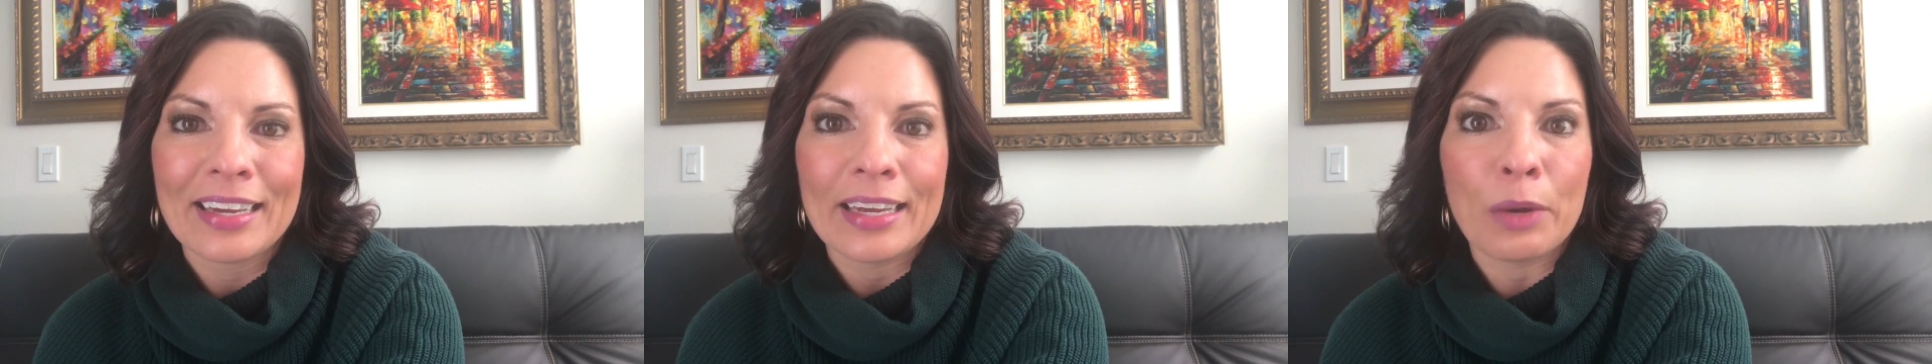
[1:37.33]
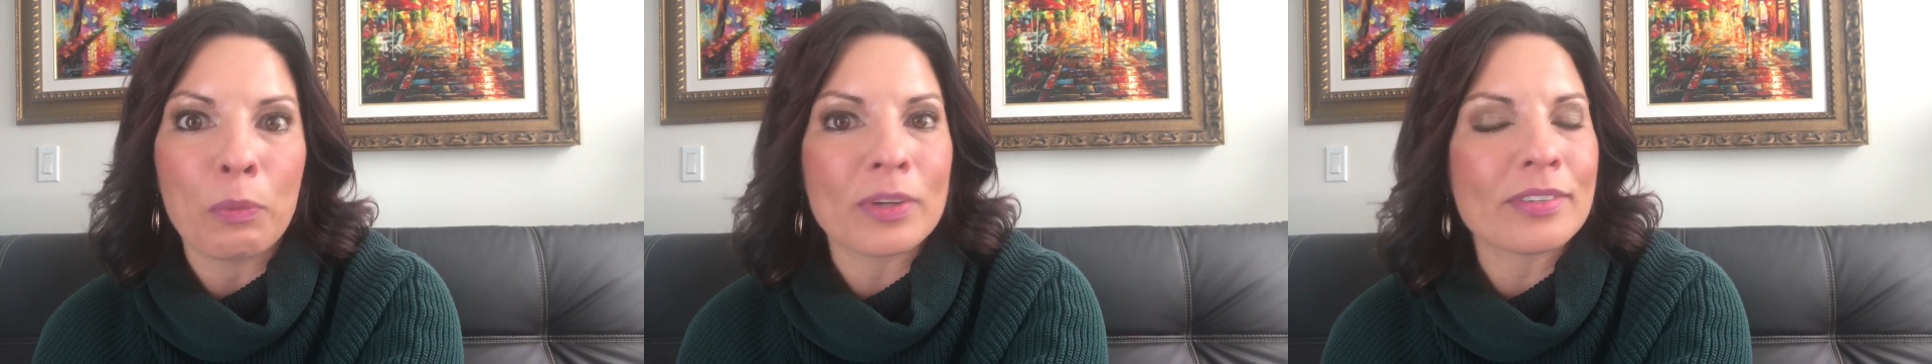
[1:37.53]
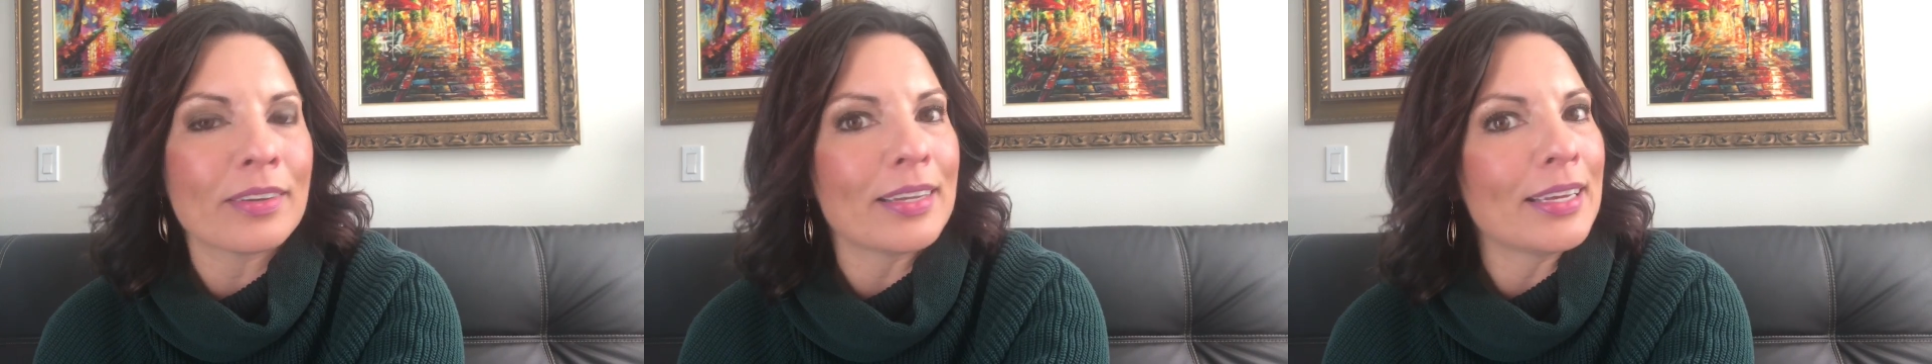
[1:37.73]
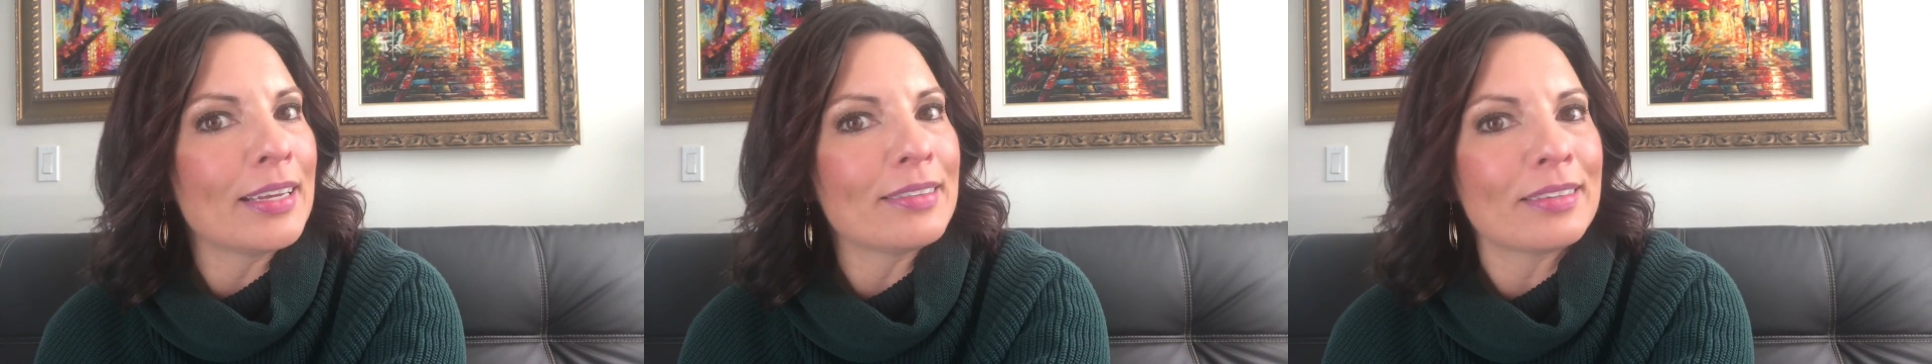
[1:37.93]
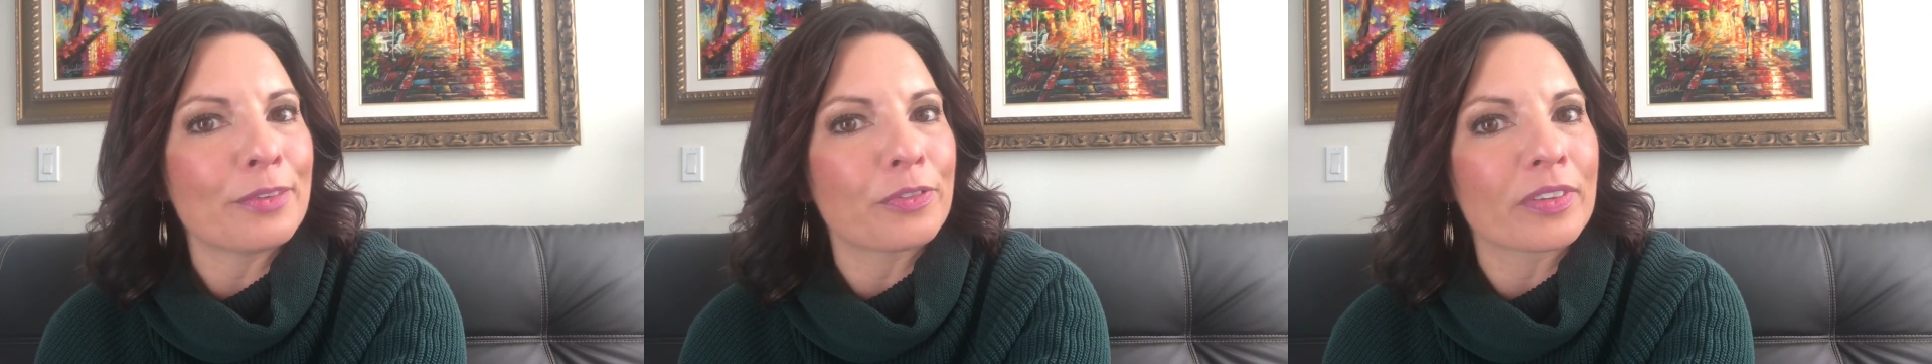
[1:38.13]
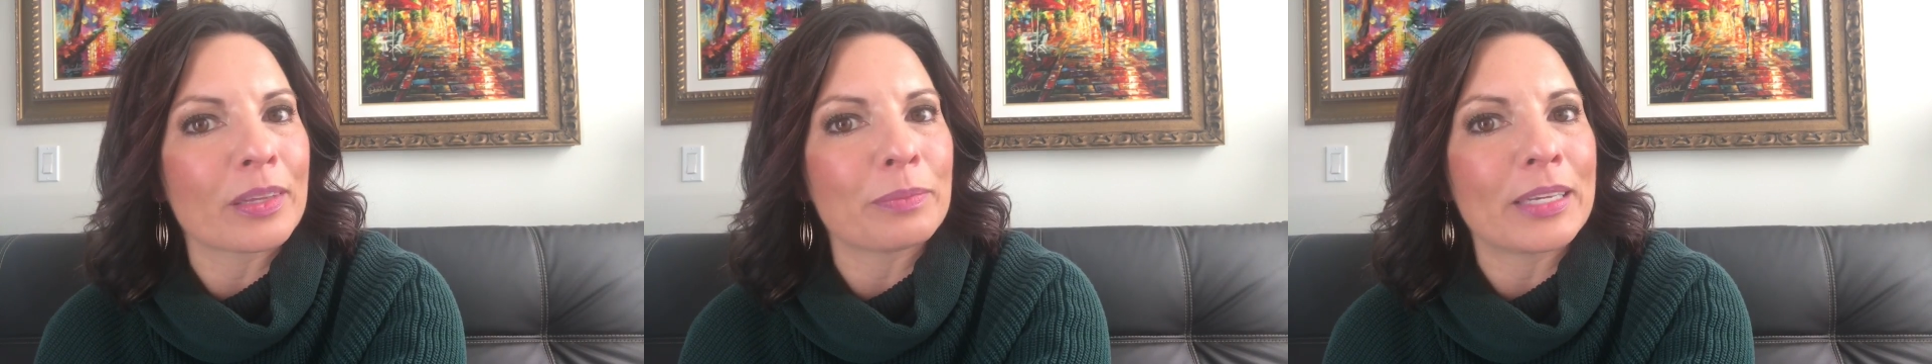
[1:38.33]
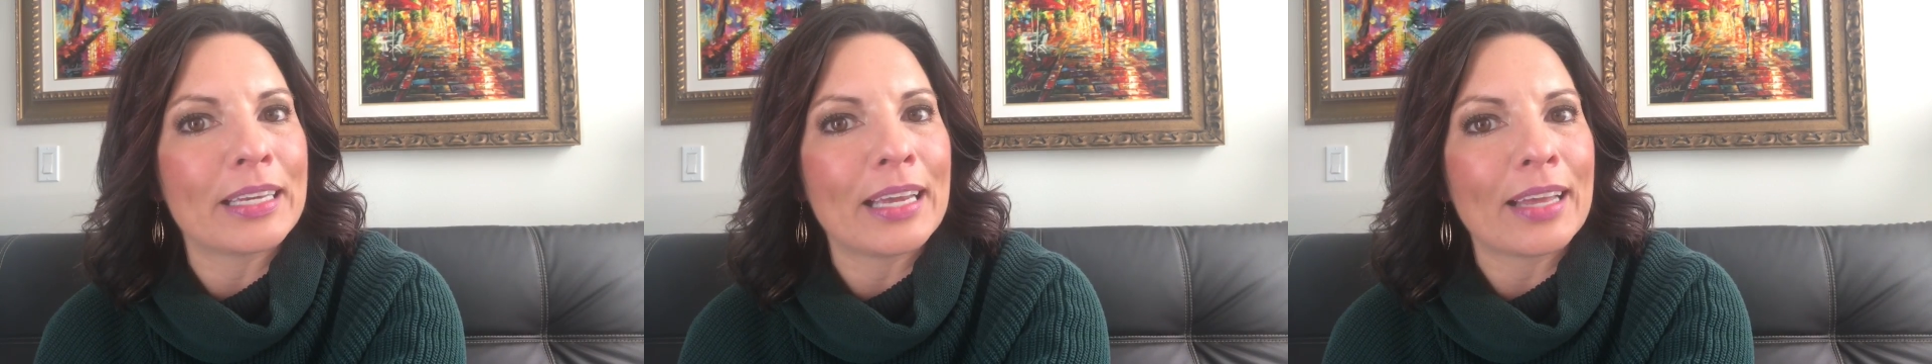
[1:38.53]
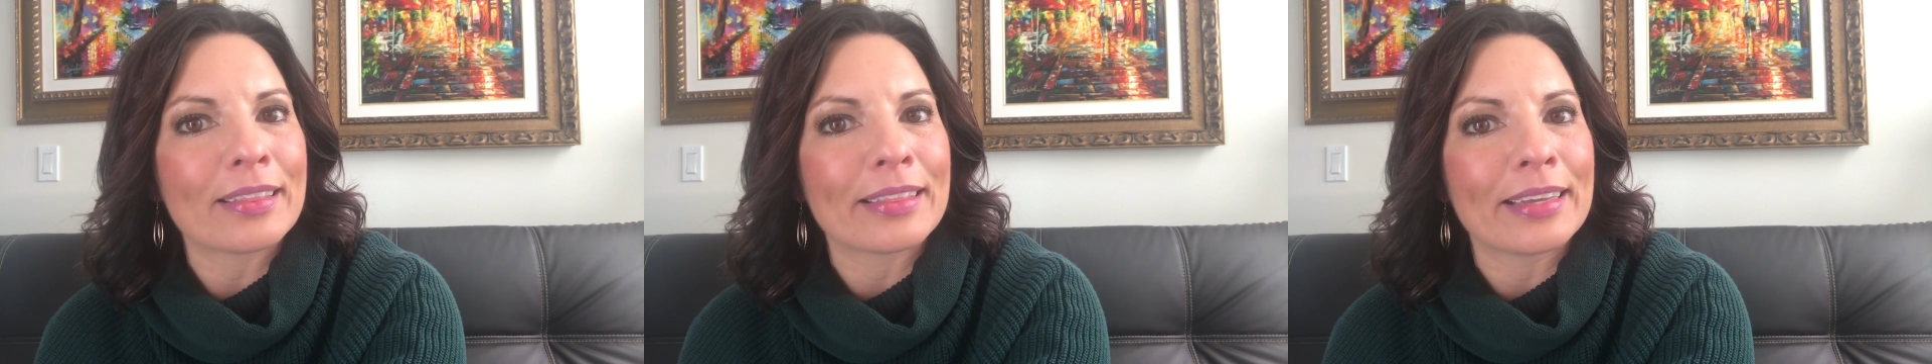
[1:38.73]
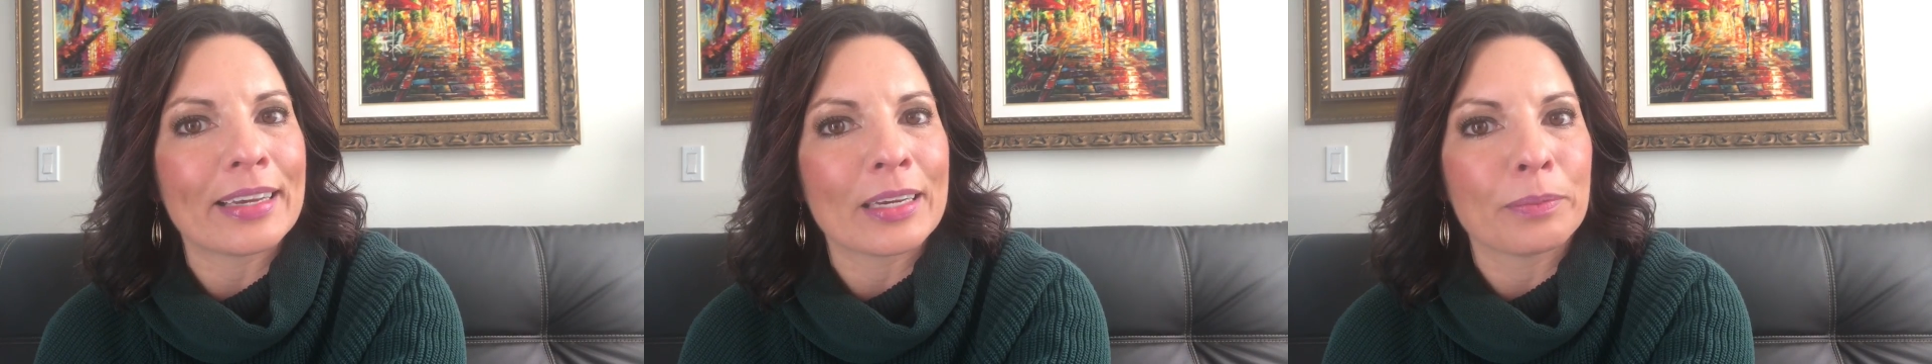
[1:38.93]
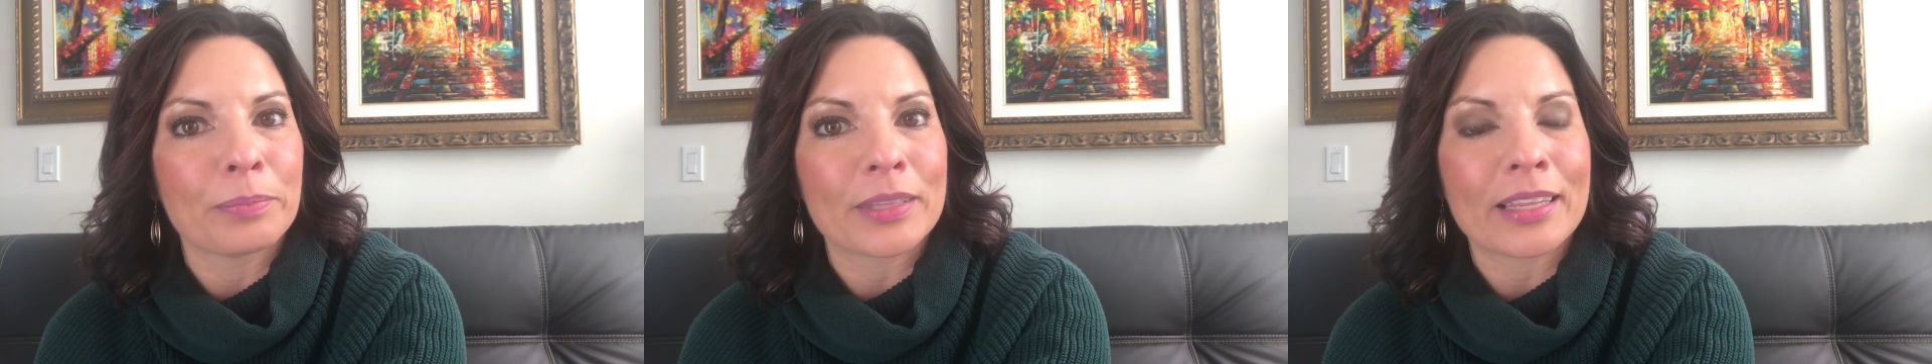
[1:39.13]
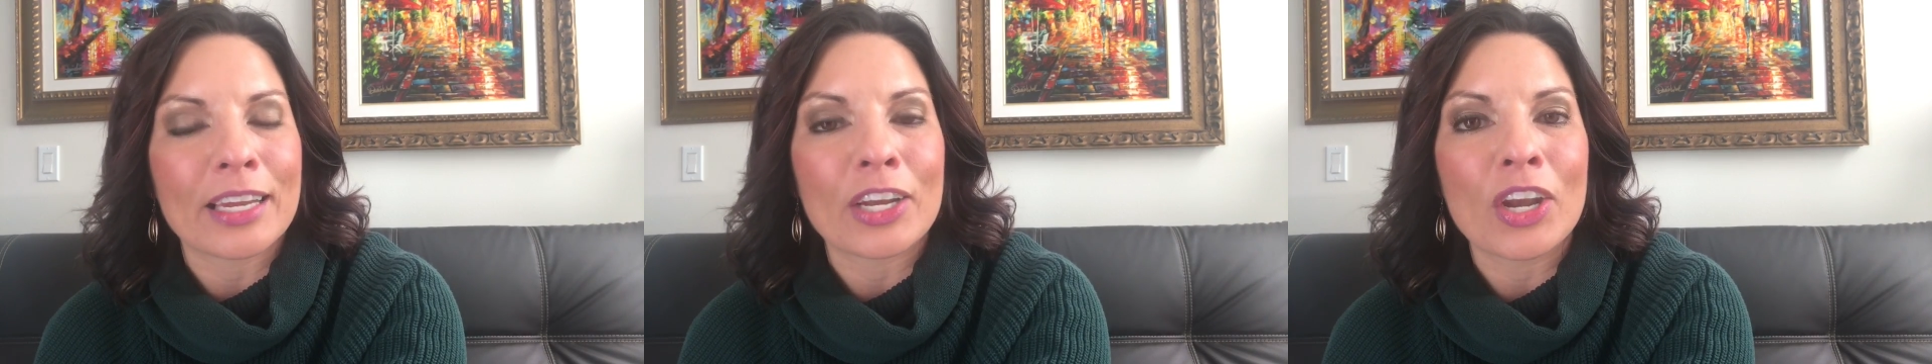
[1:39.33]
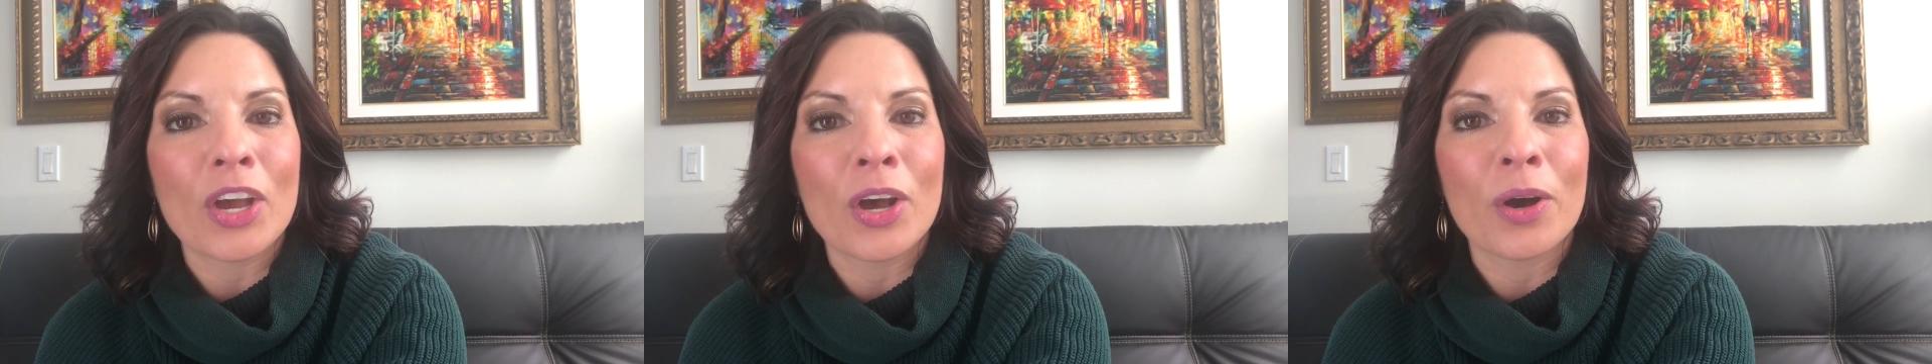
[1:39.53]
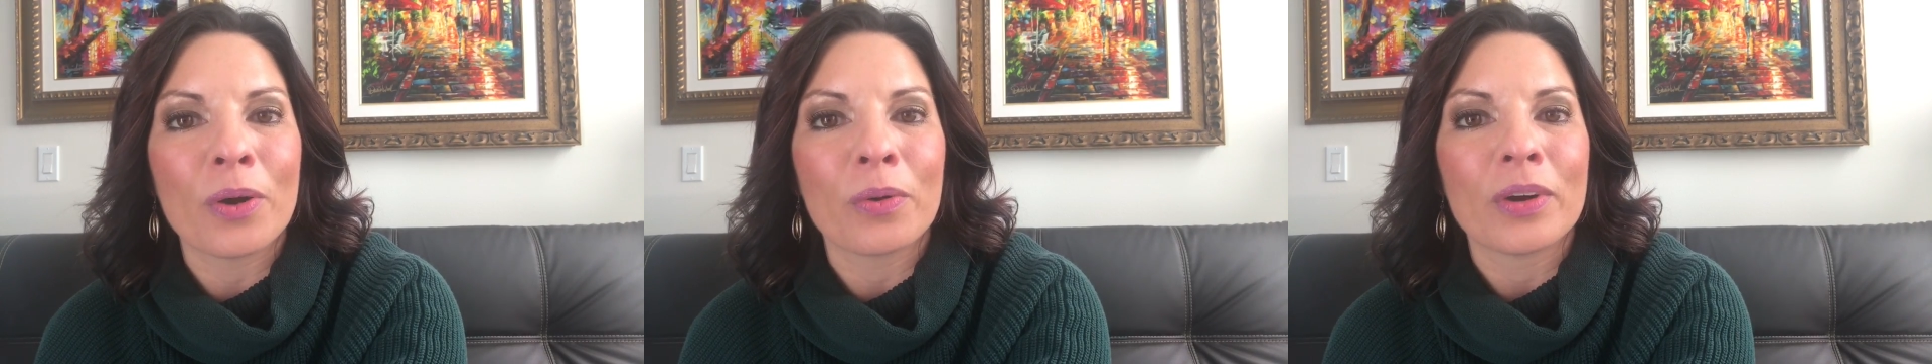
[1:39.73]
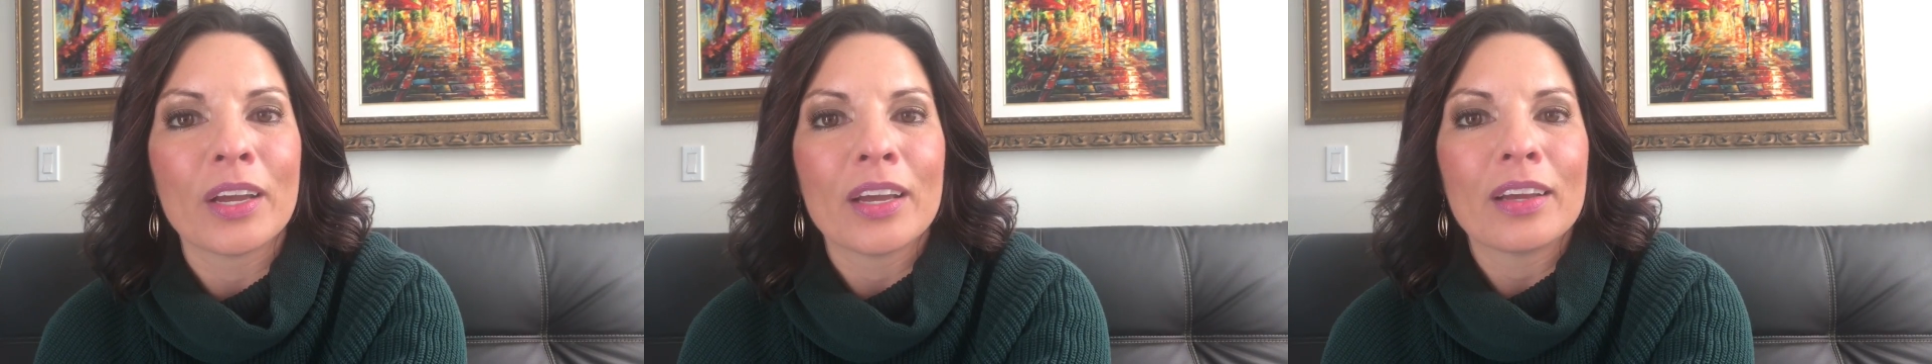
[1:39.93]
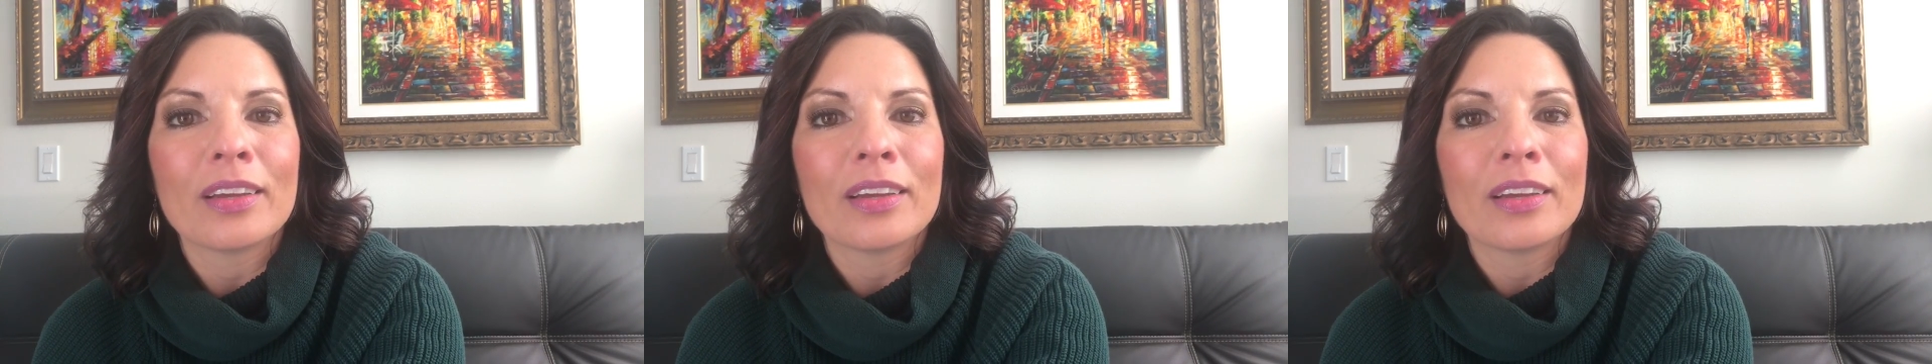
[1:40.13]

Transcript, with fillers: It wasn't easy for them to get there, but they know